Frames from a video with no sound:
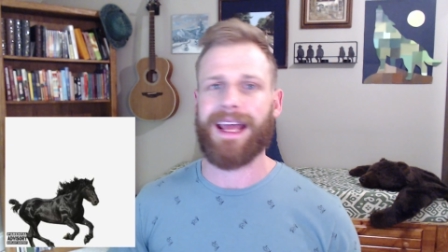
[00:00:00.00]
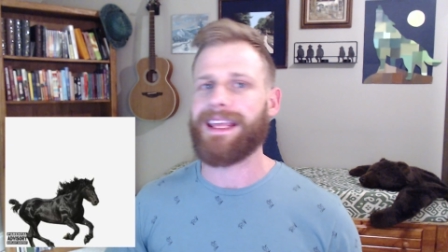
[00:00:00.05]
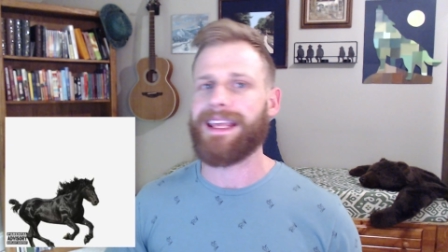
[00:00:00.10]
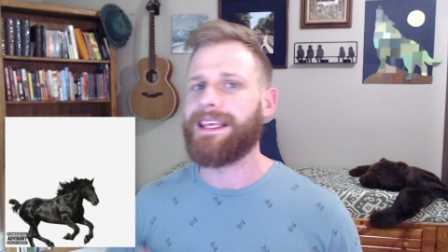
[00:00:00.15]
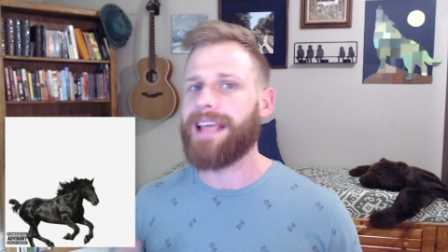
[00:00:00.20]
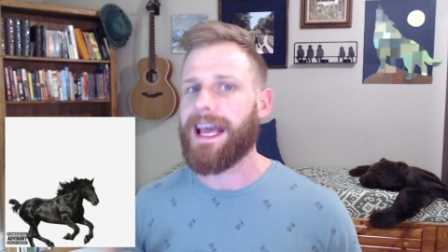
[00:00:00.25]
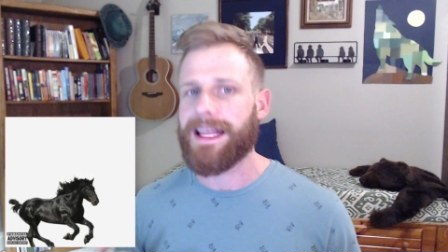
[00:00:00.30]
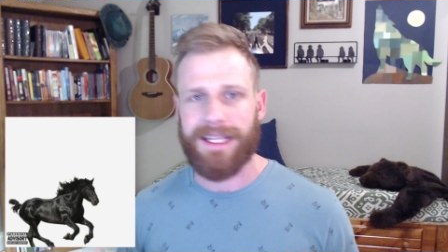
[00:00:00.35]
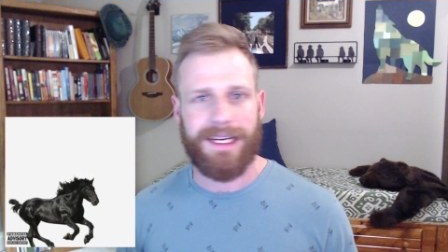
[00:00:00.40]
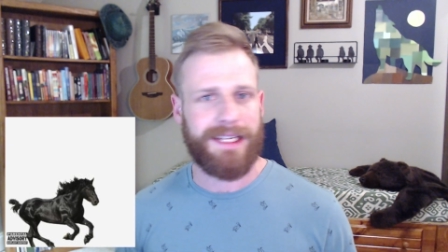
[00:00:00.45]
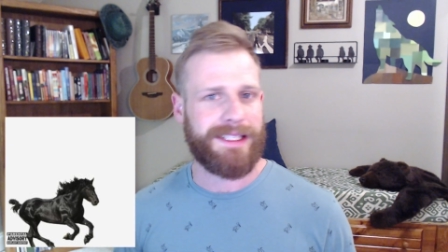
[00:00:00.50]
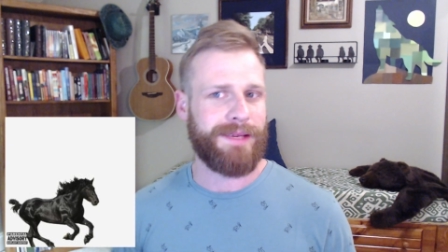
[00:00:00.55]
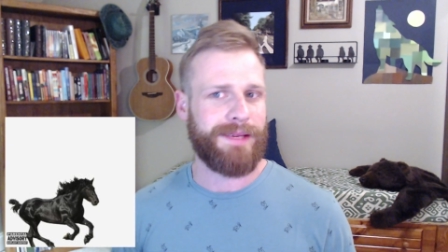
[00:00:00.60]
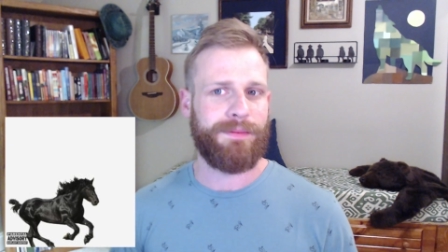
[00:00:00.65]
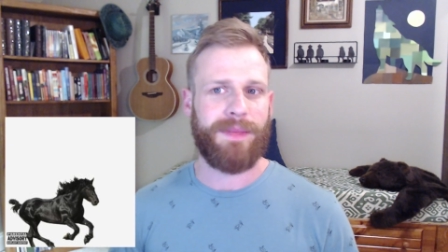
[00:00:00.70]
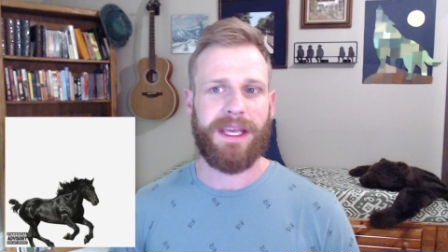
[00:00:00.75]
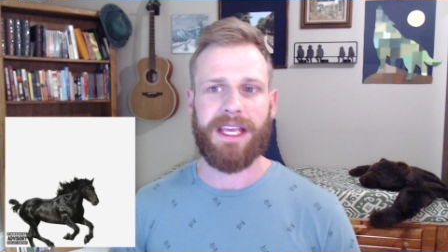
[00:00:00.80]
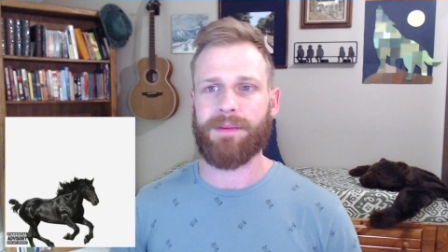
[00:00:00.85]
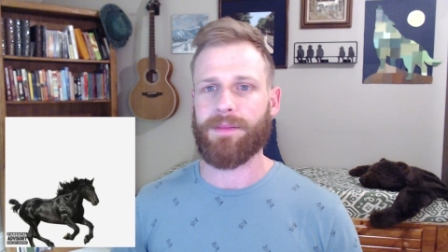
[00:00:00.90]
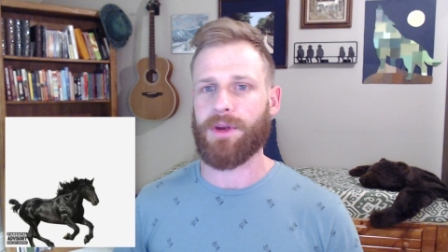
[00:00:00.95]
I get that it's a
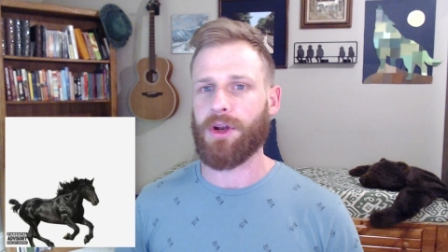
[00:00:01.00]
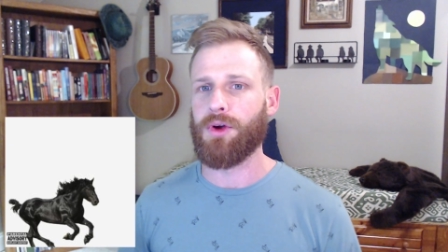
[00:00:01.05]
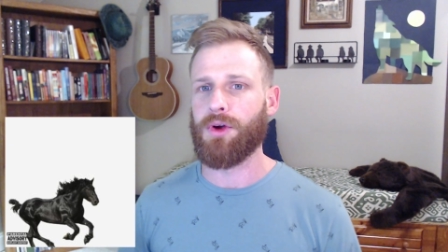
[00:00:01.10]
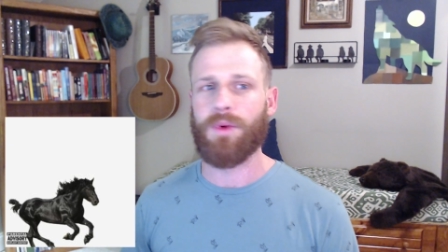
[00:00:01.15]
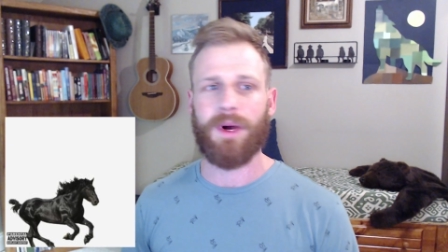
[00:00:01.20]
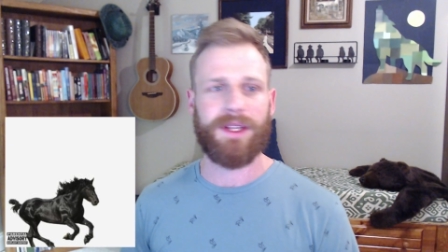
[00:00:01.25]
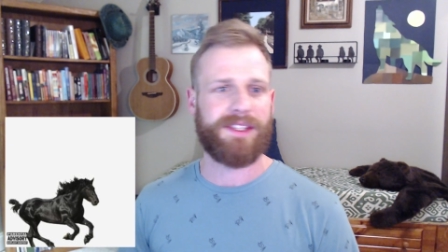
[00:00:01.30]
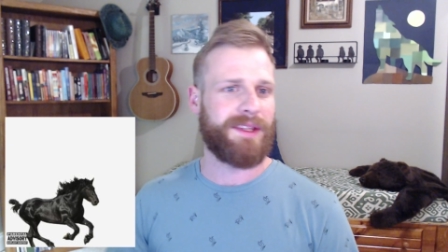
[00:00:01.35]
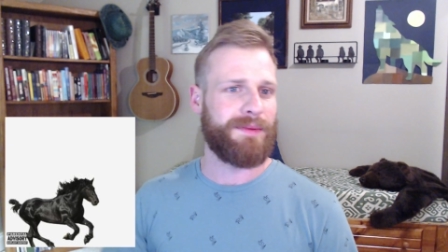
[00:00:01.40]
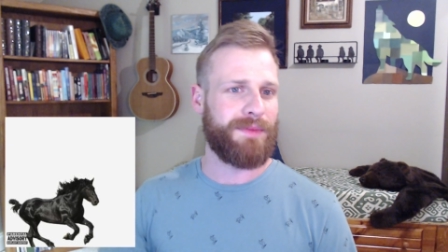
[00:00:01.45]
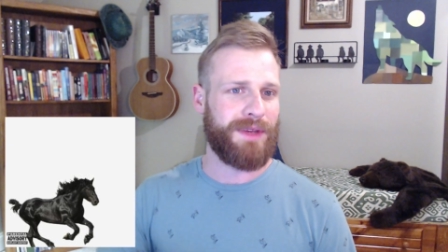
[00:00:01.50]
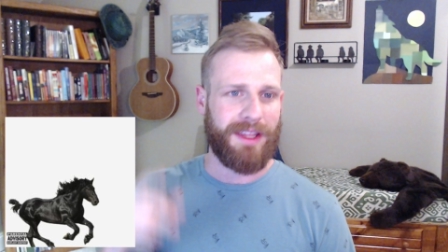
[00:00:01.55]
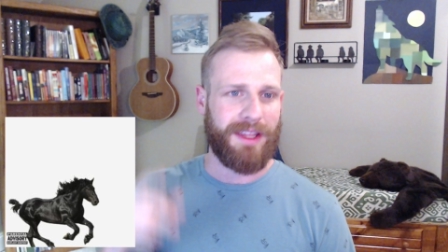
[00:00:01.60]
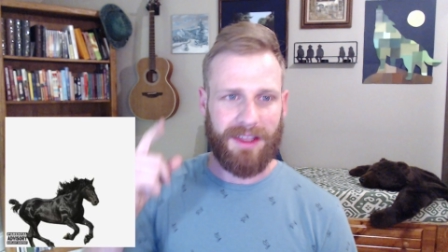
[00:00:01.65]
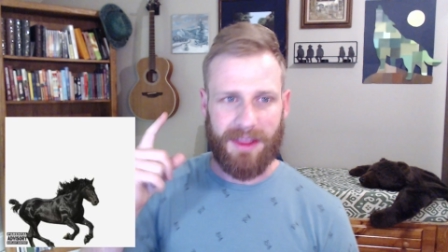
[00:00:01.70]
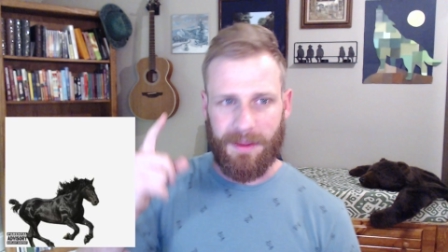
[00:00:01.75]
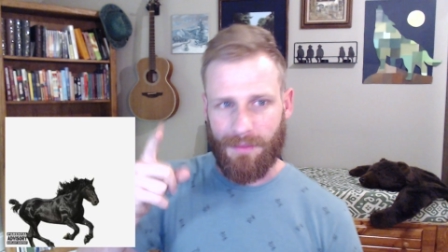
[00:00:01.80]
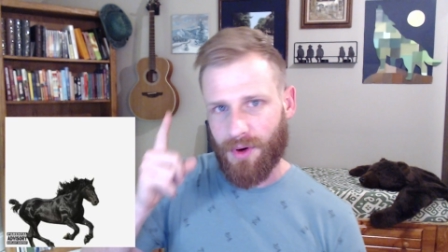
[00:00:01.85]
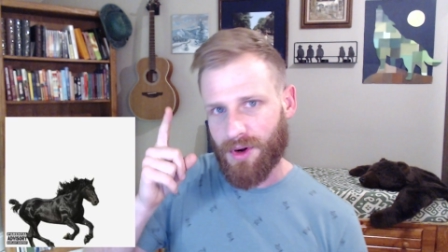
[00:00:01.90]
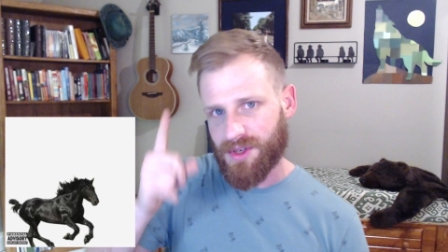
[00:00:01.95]
meme, and who wants to be
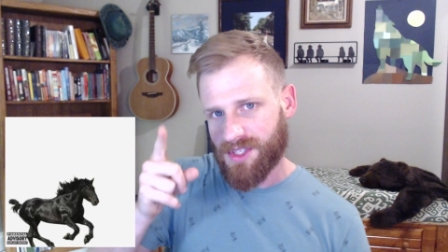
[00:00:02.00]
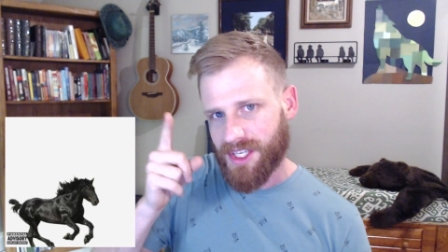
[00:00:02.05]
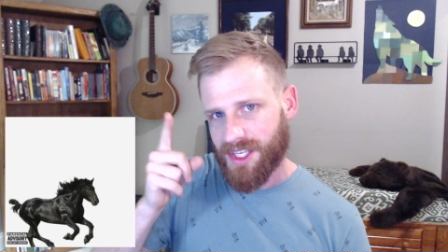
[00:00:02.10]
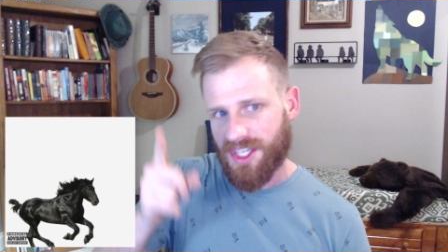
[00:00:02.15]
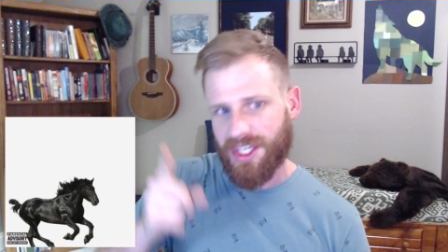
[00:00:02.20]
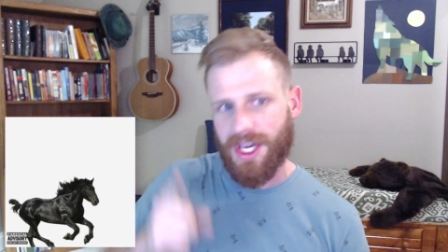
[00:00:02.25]
like the person